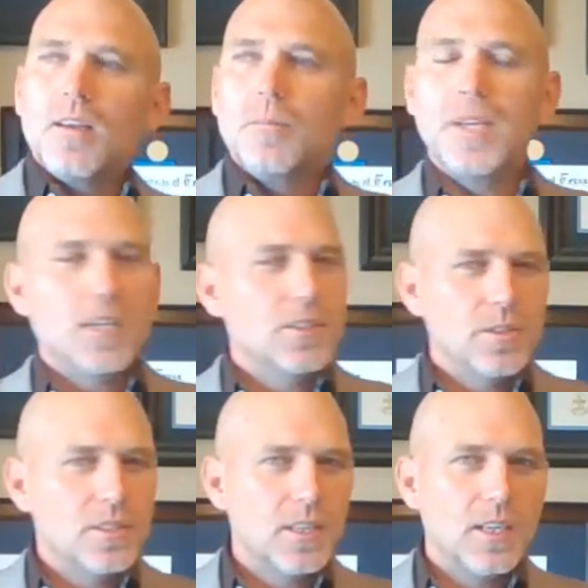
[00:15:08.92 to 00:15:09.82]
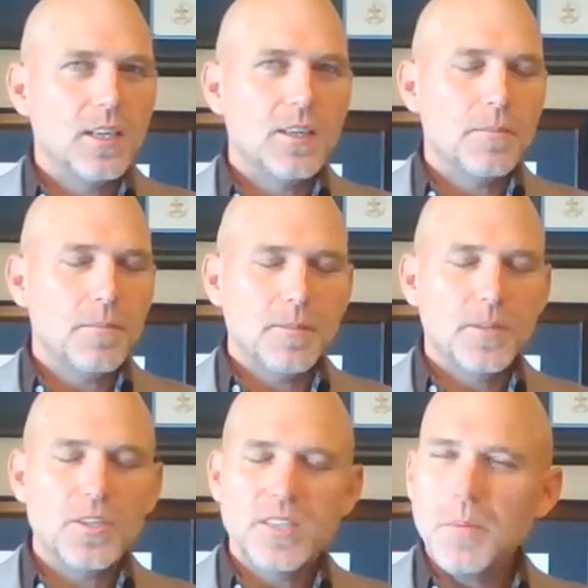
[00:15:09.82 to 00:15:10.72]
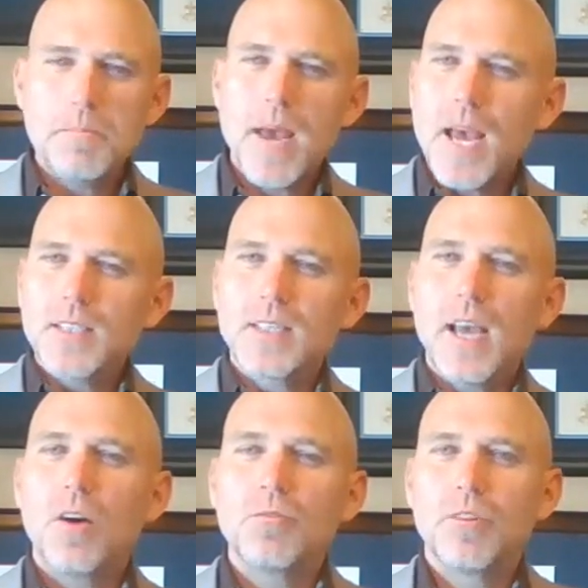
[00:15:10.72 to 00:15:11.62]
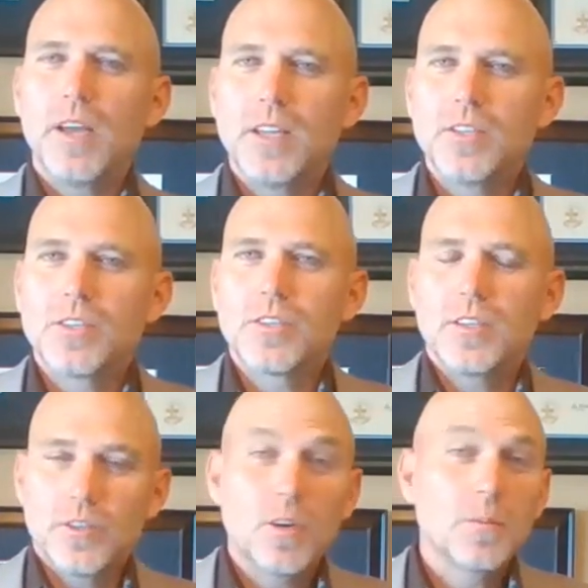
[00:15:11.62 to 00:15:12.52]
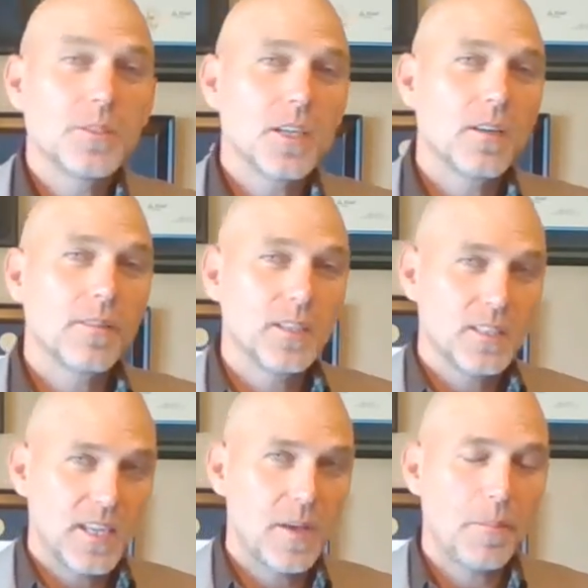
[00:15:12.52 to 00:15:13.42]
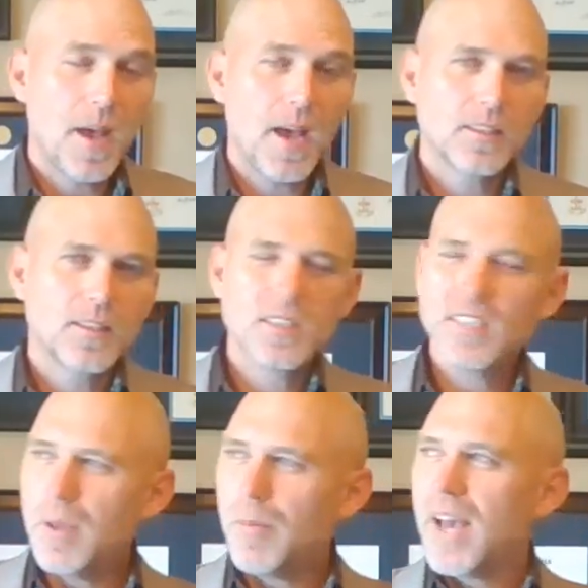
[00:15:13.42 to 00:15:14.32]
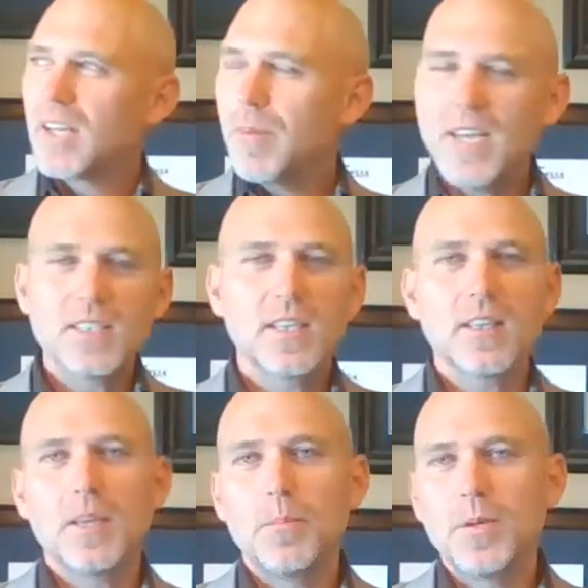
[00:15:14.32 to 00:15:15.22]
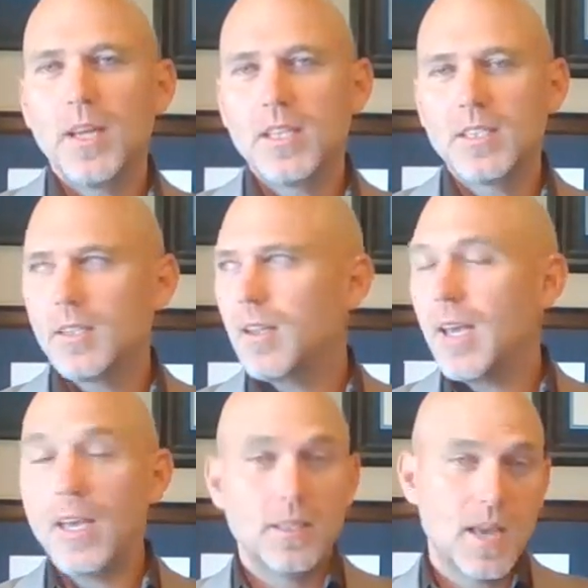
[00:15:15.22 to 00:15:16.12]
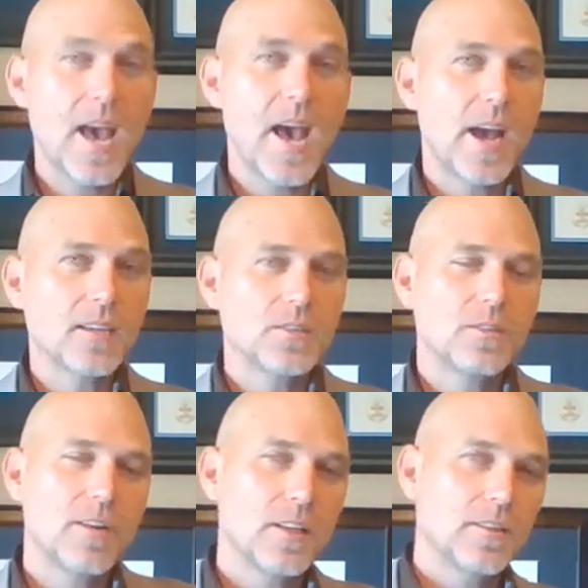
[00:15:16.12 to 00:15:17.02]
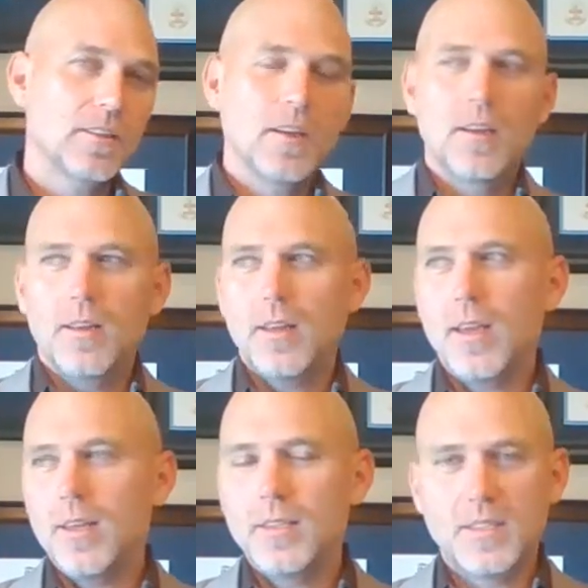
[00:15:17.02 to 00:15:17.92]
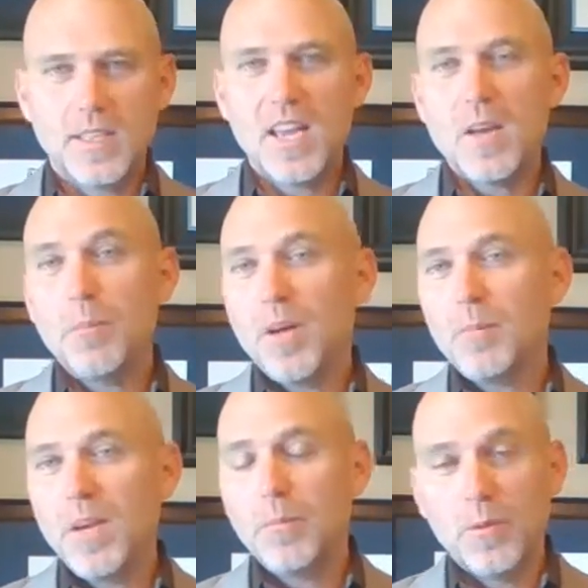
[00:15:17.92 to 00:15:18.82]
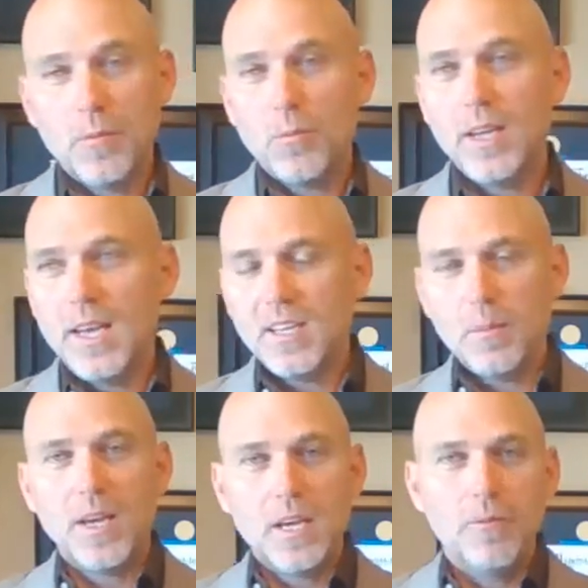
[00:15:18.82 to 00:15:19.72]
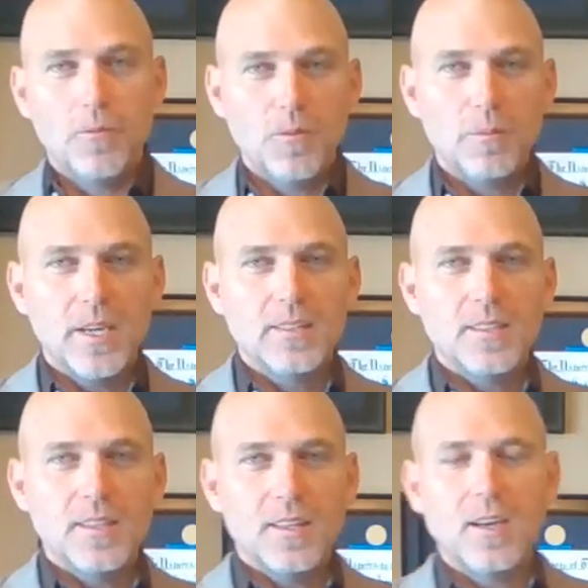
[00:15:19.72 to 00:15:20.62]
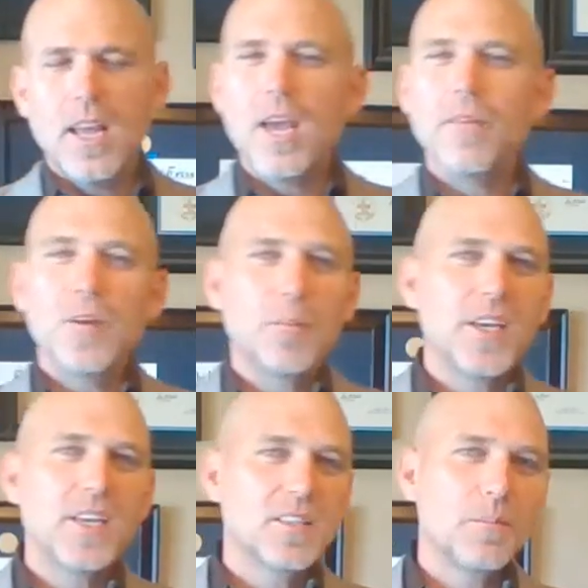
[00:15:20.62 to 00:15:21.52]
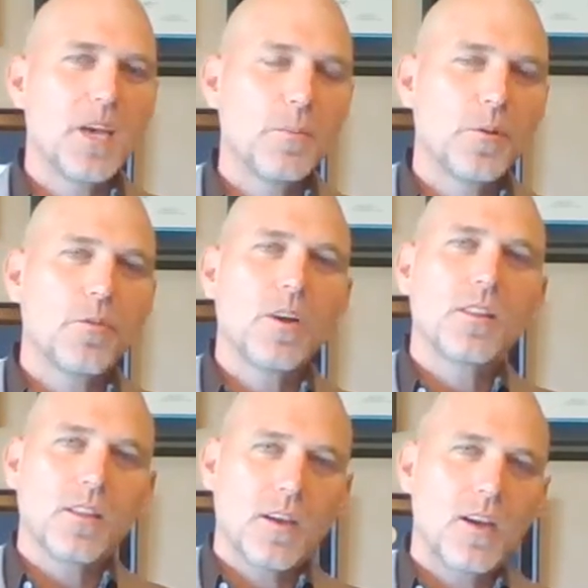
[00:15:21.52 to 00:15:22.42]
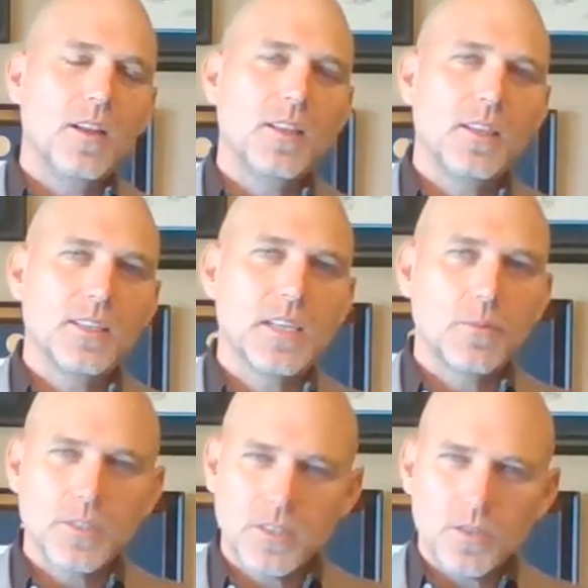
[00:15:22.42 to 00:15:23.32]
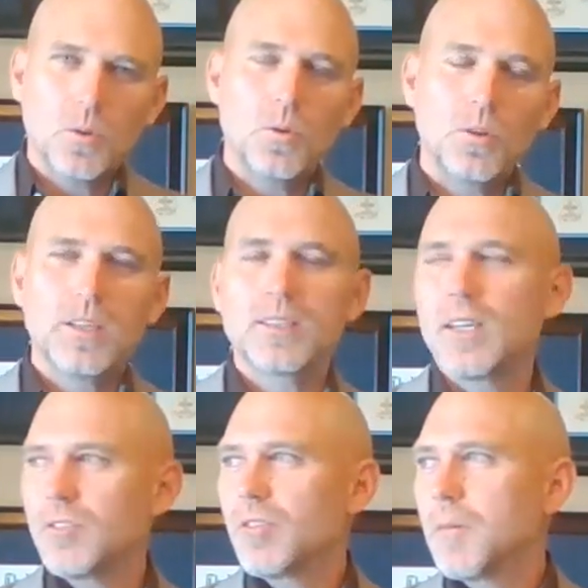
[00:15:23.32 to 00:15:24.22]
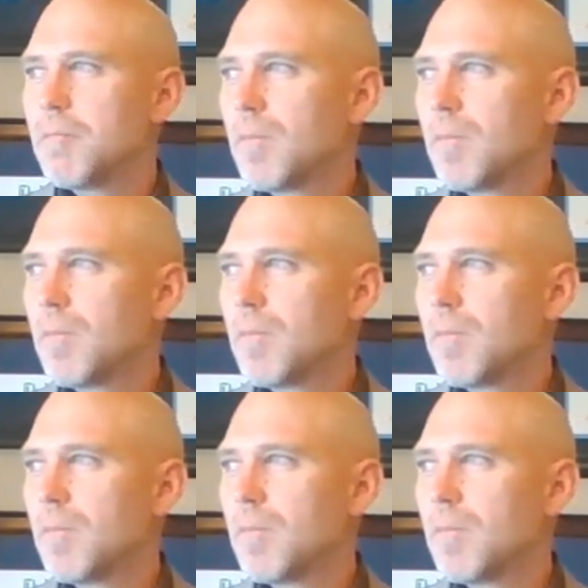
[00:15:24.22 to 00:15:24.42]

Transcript: Because you see mass outrage in terms of the Stamp Act. The Stamp Act basically put a tax, or rather a stamp on paper that we had to pay for, basically, on every piece of paper throughout the colonies that was sold, etc.